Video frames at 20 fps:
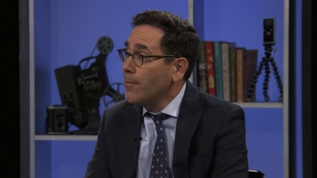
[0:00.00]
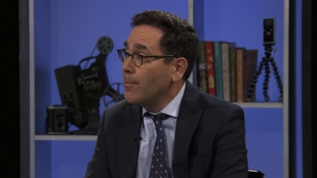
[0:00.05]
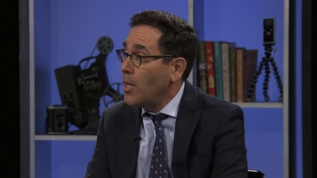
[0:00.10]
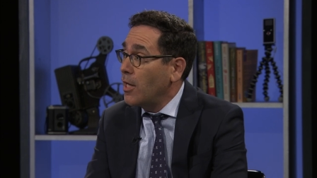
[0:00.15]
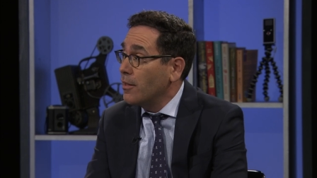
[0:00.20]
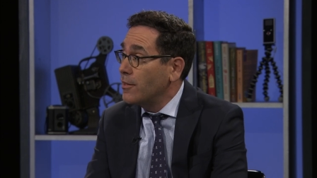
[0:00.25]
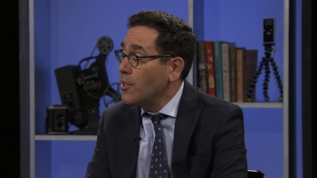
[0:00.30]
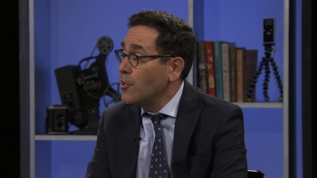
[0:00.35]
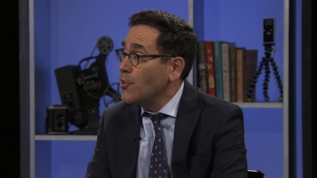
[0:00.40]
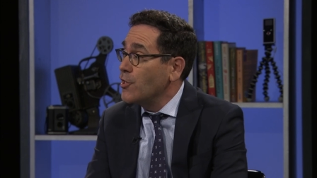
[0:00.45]

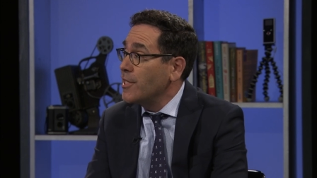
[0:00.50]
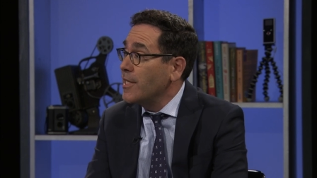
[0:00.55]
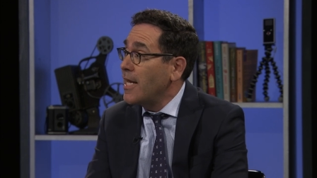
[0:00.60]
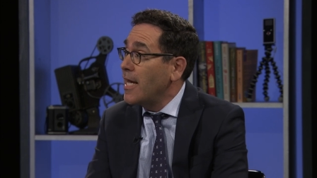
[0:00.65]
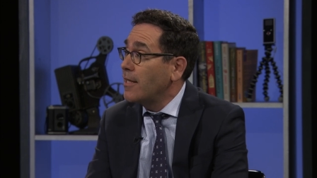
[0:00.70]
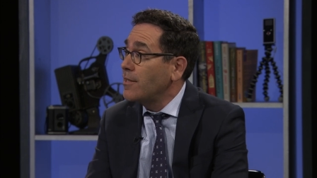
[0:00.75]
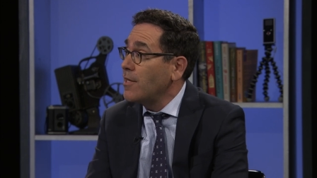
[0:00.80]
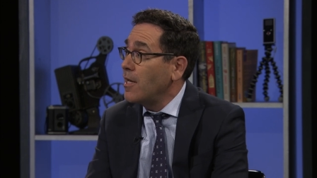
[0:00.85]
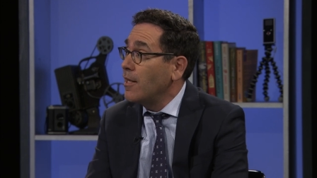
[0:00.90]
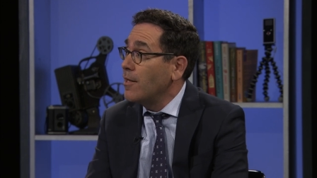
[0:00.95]
politicians in
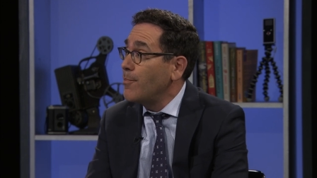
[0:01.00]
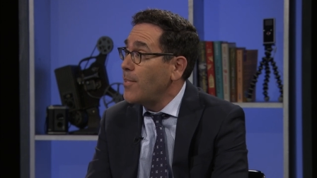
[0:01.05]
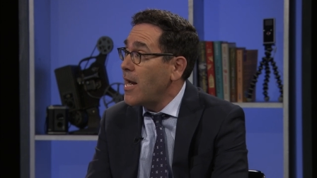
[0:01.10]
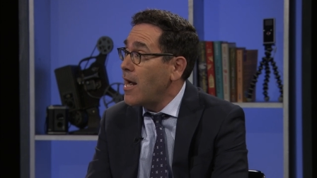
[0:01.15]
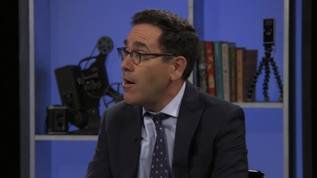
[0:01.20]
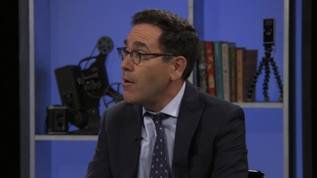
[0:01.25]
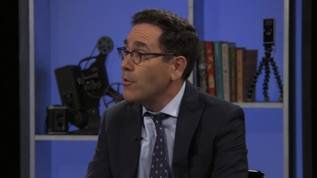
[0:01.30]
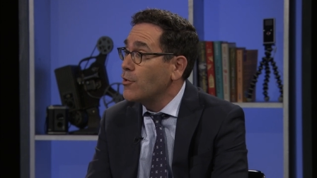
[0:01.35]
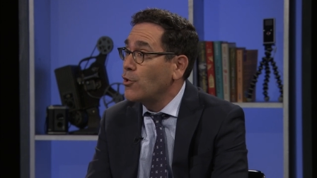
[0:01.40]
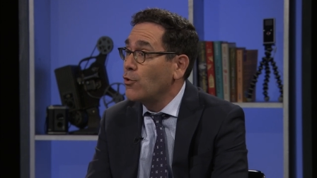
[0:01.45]
exile in
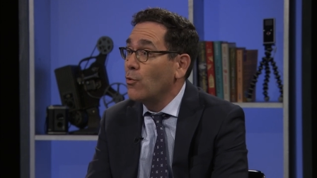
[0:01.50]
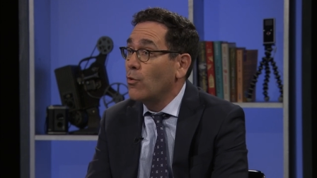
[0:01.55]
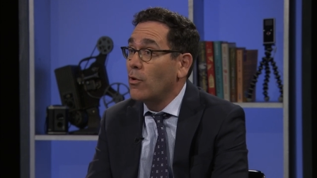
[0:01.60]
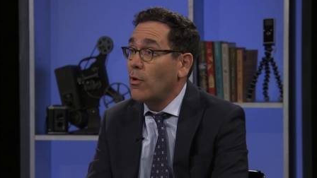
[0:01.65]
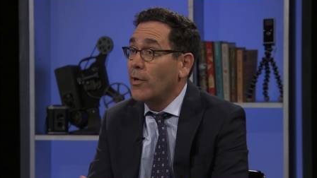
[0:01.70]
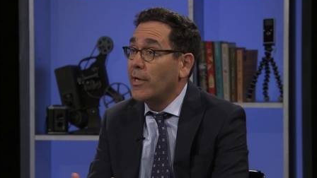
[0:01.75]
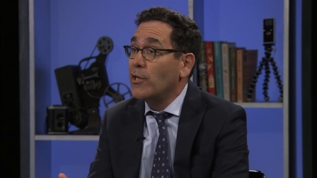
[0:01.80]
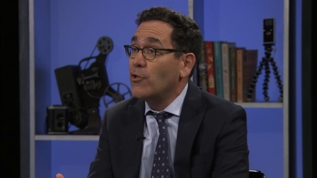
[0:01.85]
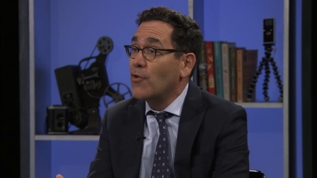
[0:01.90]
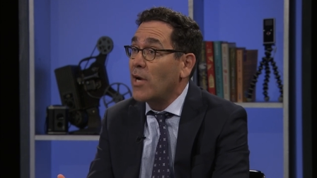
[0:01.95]
Paris who were
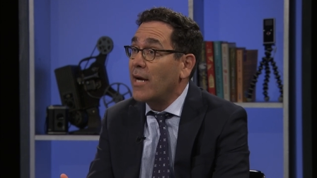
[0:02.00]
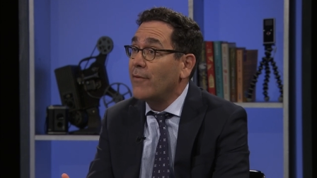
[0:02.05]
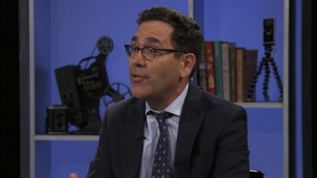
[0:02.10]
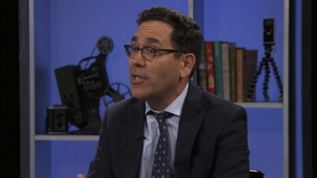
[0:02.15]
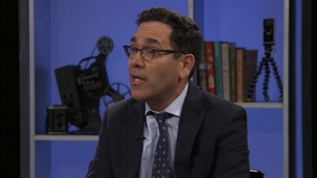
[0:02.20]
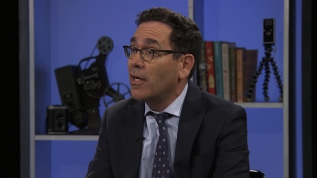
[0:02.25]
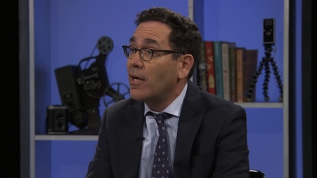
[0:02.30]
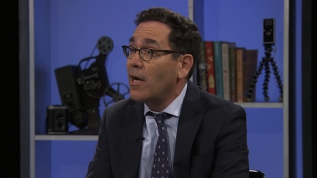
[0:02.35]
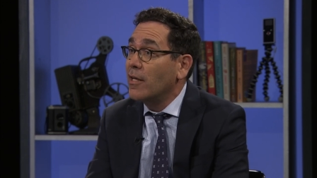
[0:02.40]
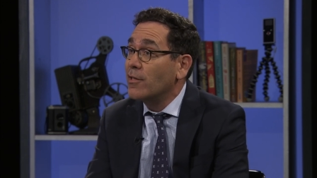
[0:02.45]
already
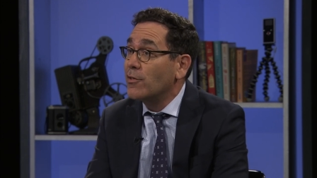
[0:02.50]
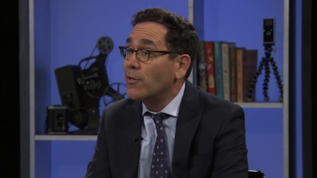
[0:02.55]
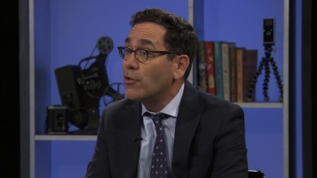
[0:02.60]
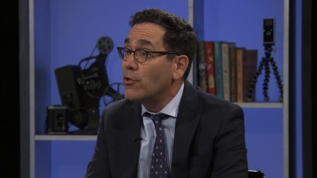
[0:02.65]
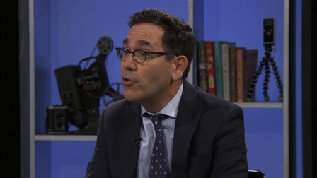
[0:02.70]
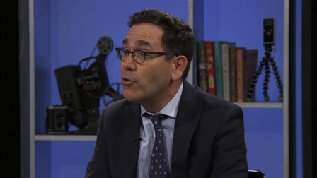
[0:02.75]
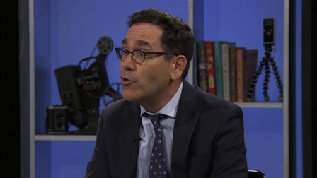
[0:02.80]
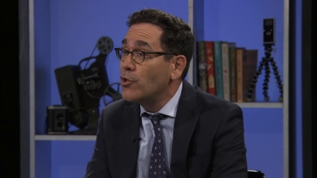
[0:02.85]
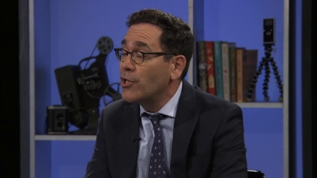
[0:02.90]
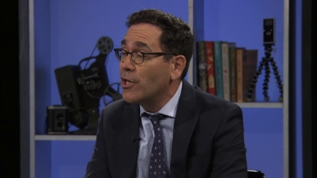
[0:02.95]
drafting a
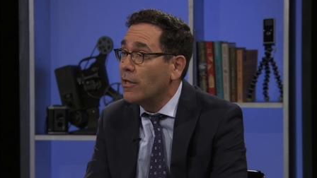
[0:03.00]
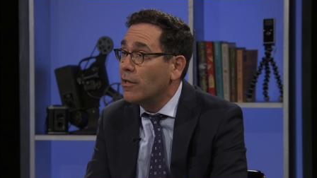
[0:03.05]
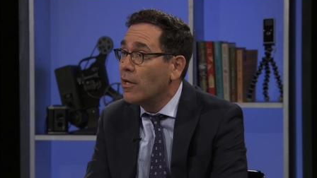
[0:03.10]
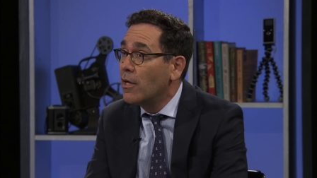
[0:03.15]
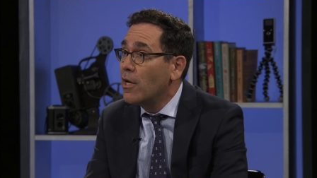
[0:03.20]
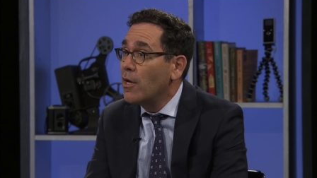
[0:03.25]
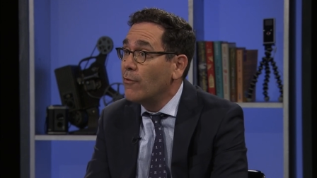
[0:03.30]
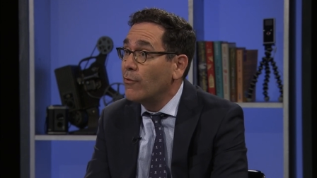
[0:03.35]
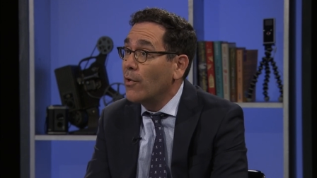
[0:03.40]
constitution